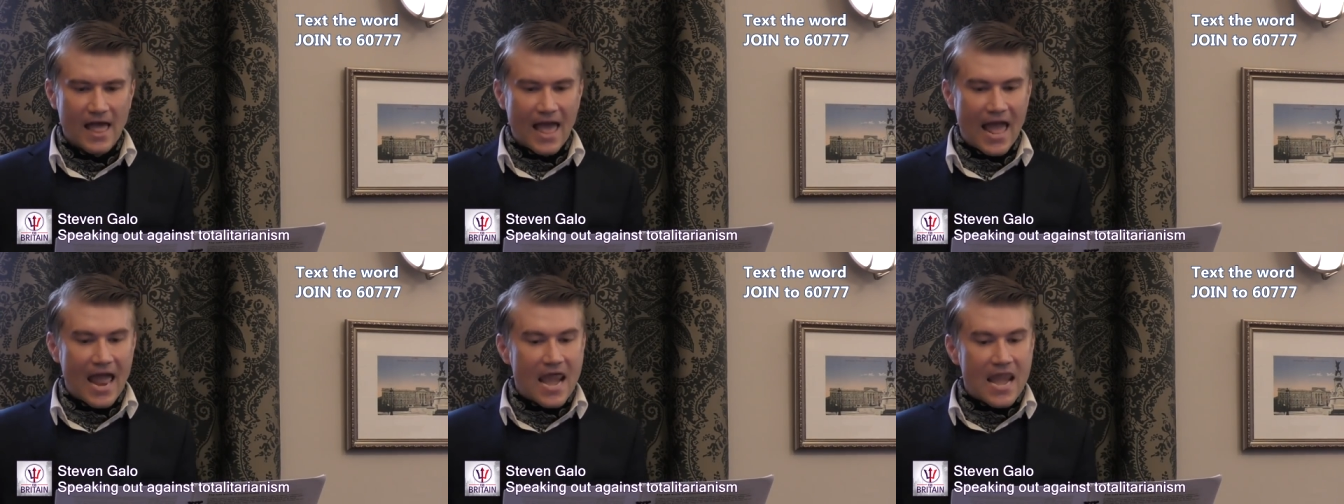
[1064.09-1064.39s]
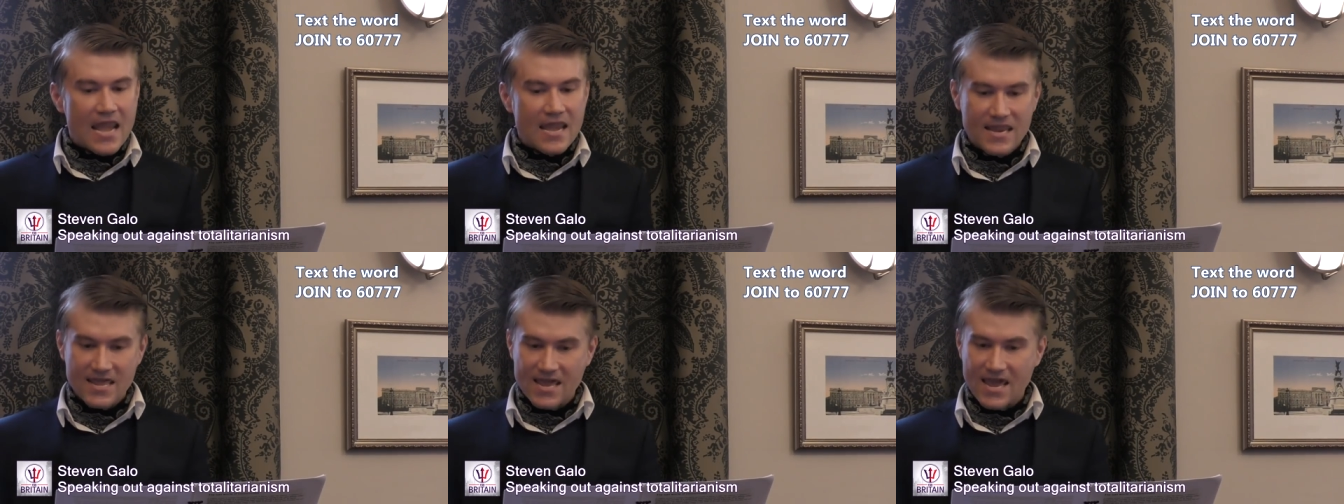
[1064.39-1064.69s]

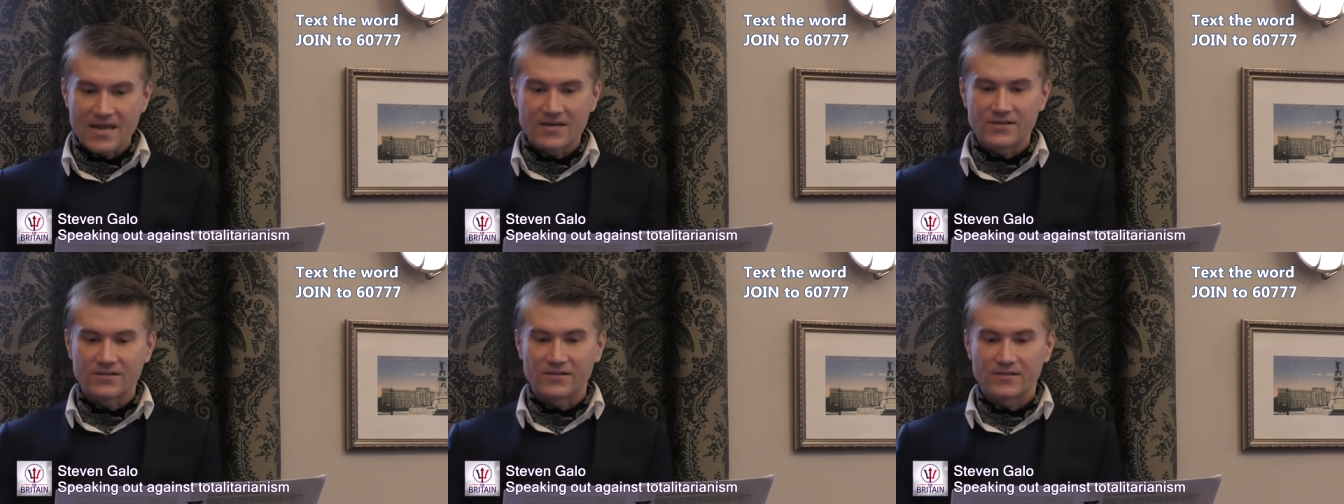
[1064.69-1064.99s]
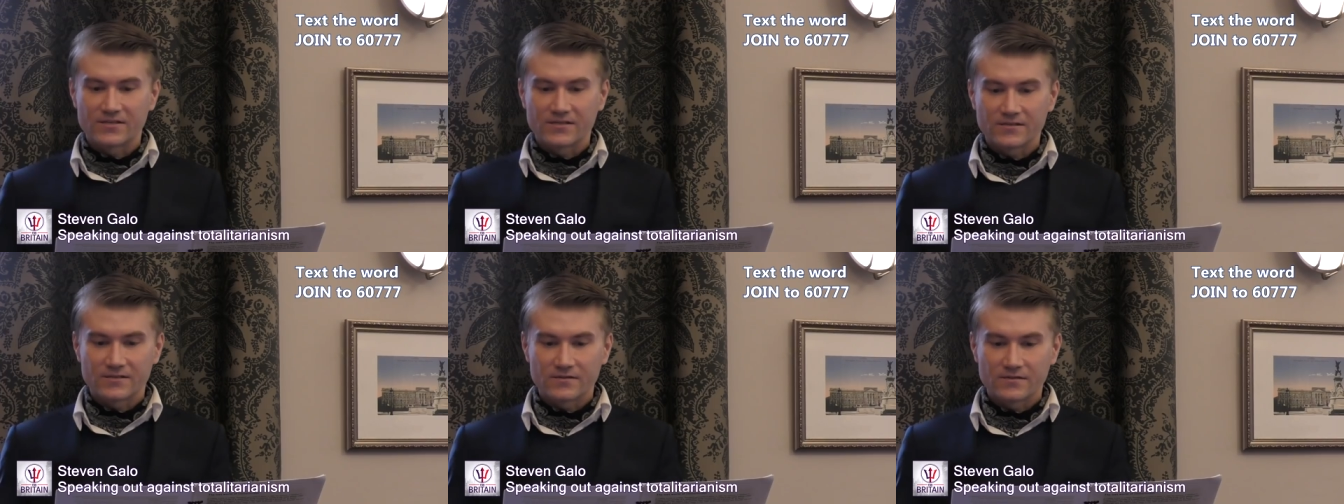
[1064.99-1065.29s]
and the
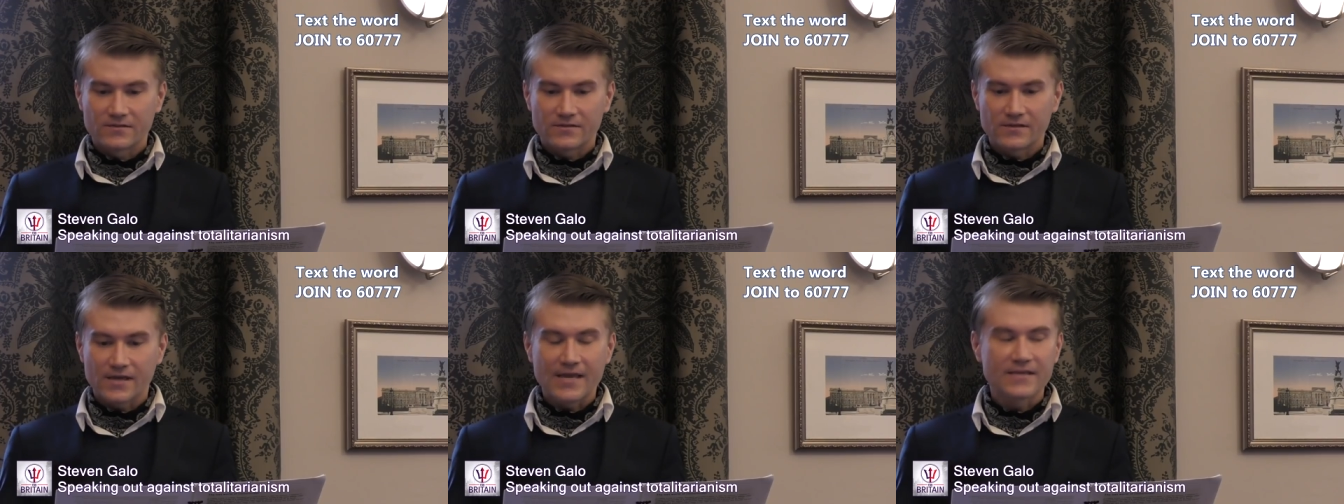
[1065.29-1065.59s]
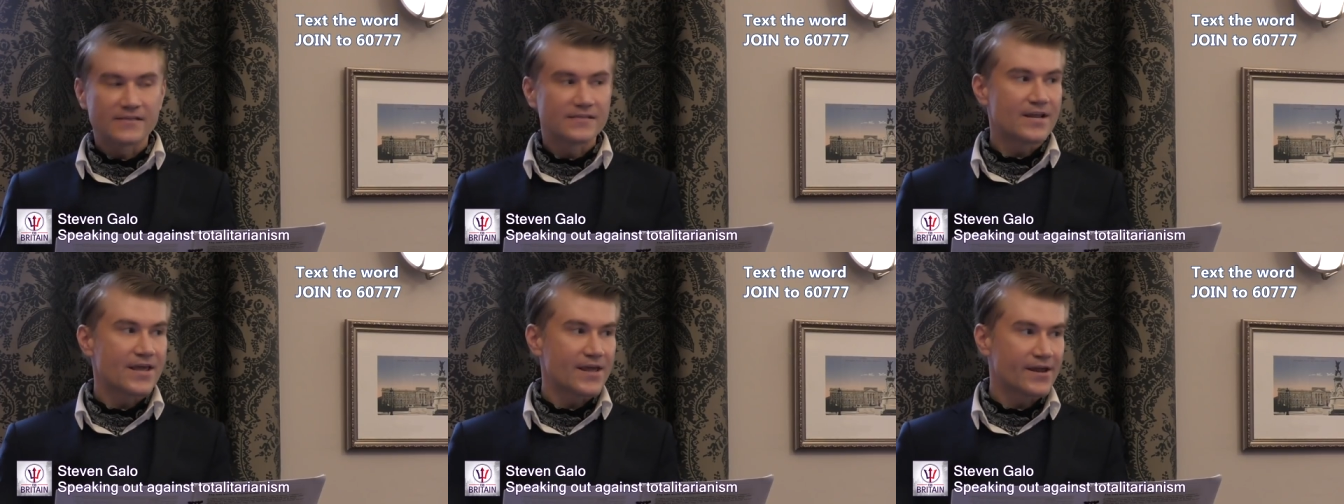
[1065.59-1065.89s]
end
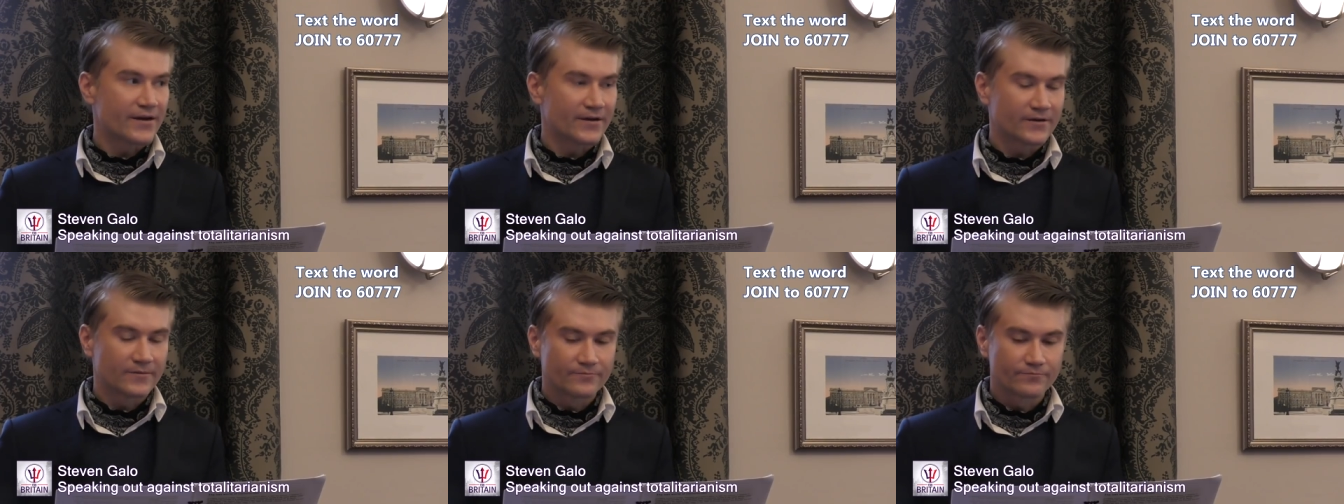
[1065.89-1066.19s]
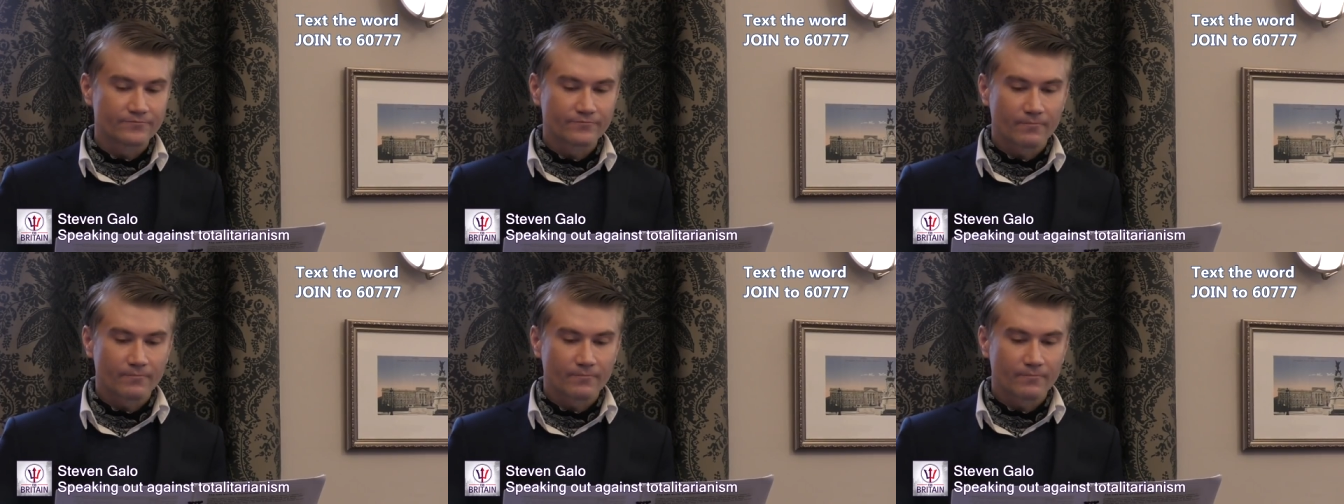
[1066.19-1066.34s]
is near.